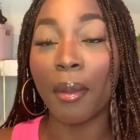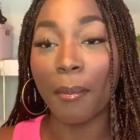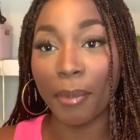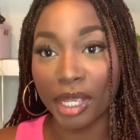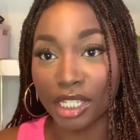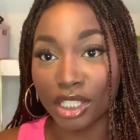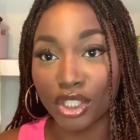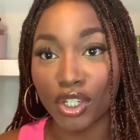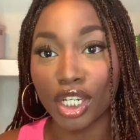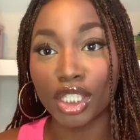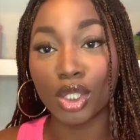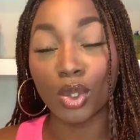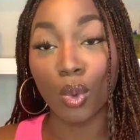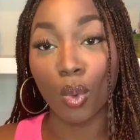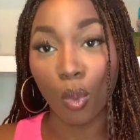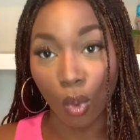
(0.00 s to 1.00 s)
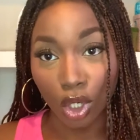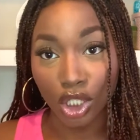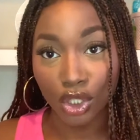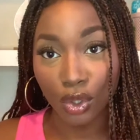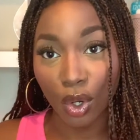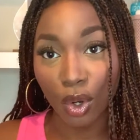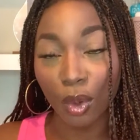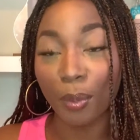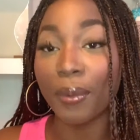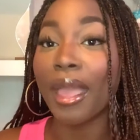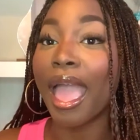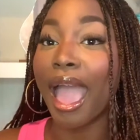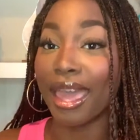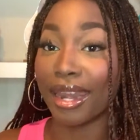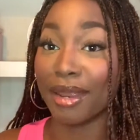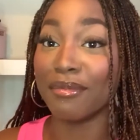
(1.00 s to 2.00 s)
Pinterest wardrobe,
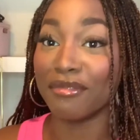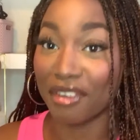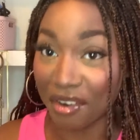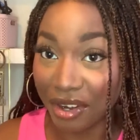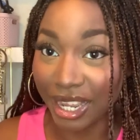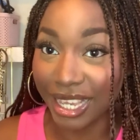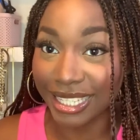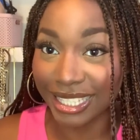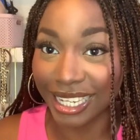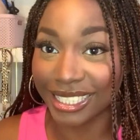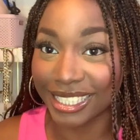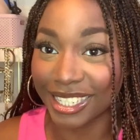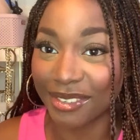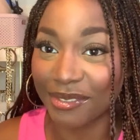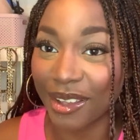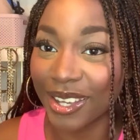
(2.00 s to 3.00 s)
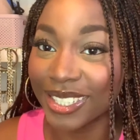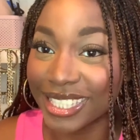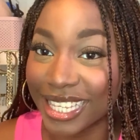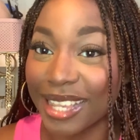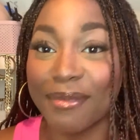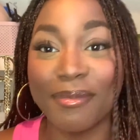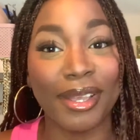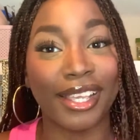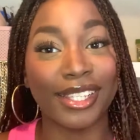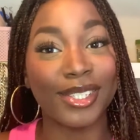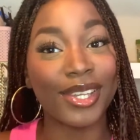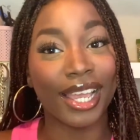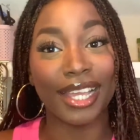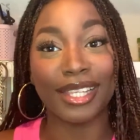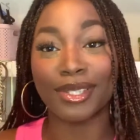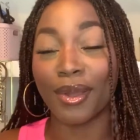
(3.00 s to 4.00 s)
and I'm very excited about it because you
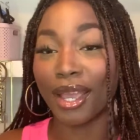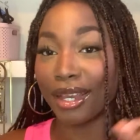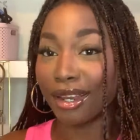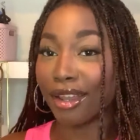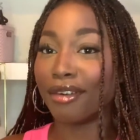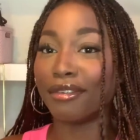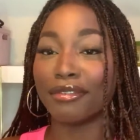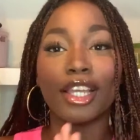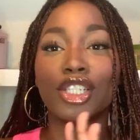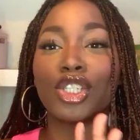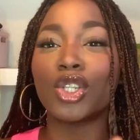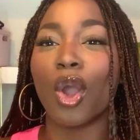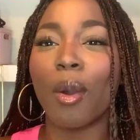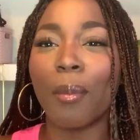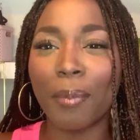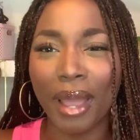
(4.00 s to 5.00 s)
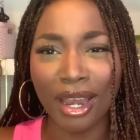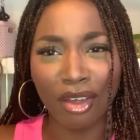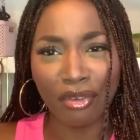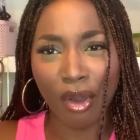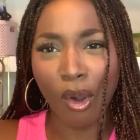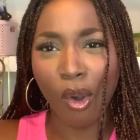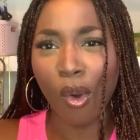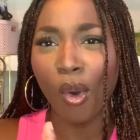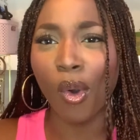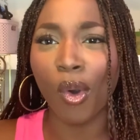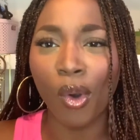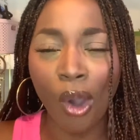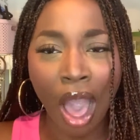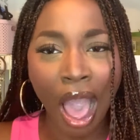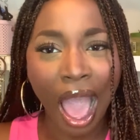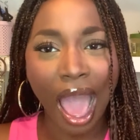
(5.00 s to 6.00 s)
guys know I love a shop, I love a
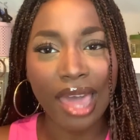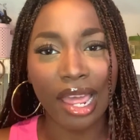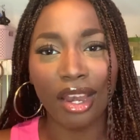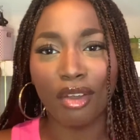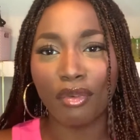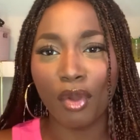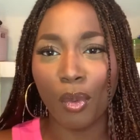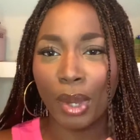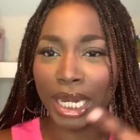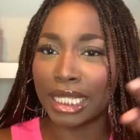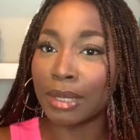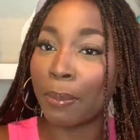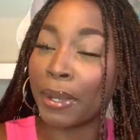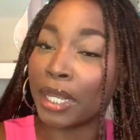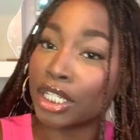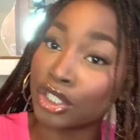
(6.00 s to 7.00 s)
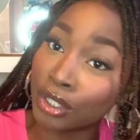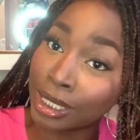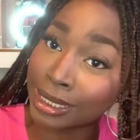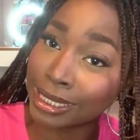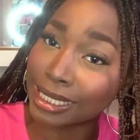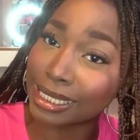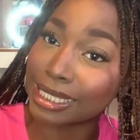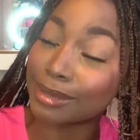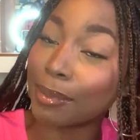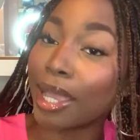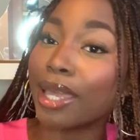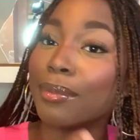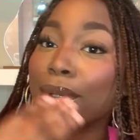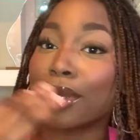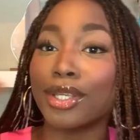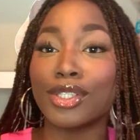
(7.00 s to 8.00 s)
haul, and I love it when it's Pinterest
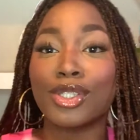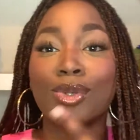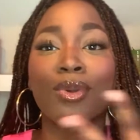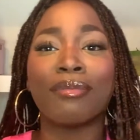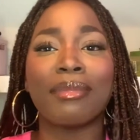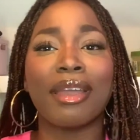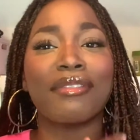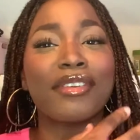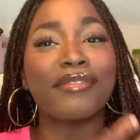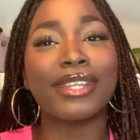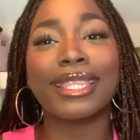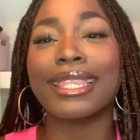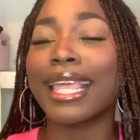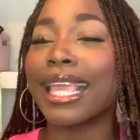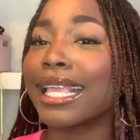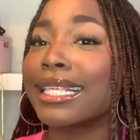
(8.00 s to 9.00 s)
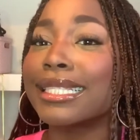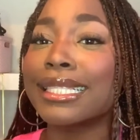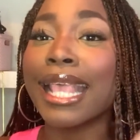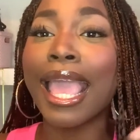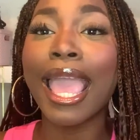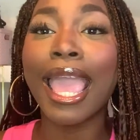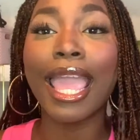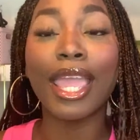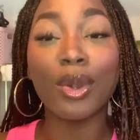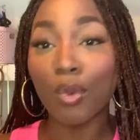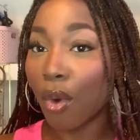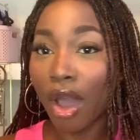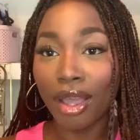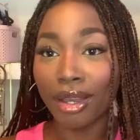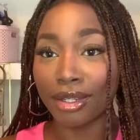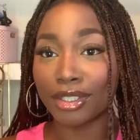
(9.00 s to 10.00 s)
inspired, because two of my favorite things in
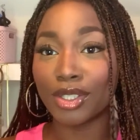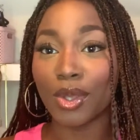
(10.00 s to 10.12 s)
one.